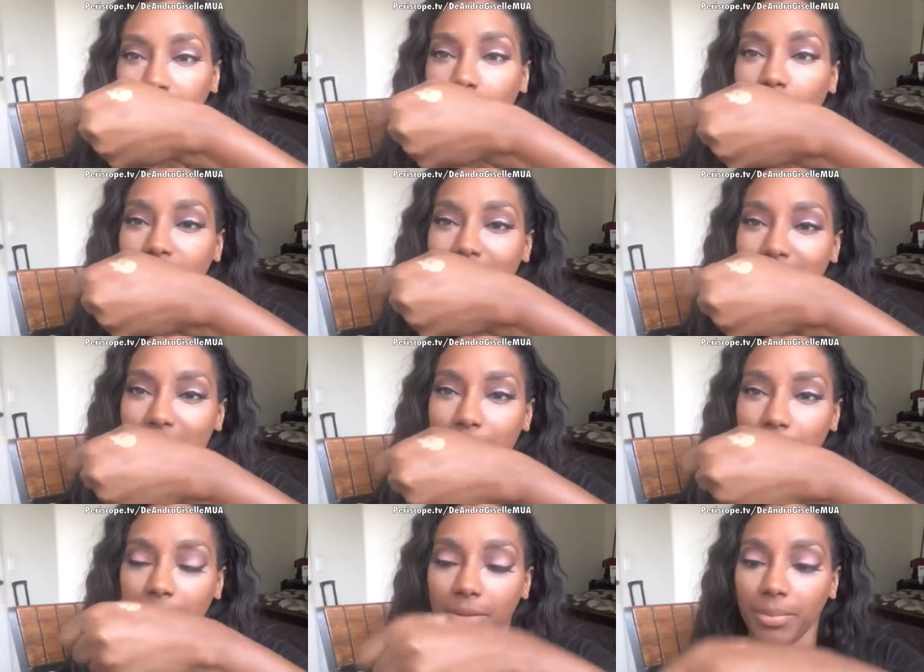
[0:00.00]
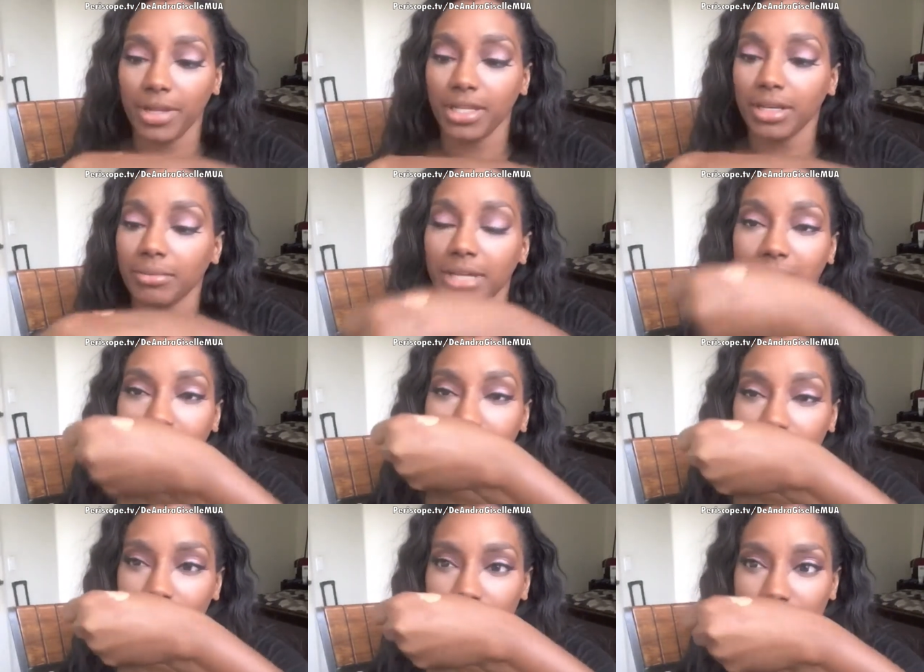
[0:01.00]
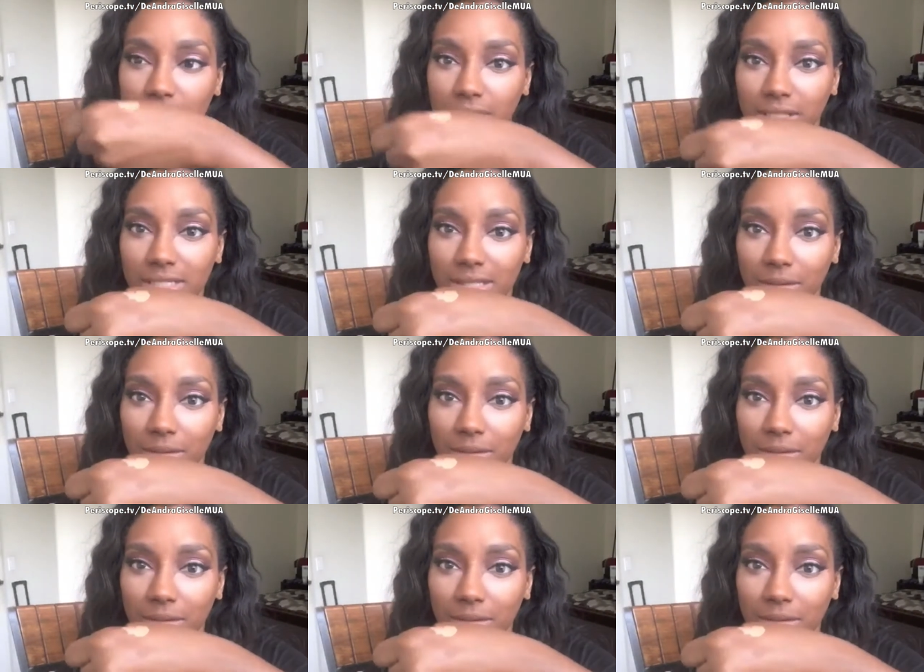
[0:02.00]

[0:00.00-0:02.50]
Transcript: One slight pump. And I'm not even going to use all this.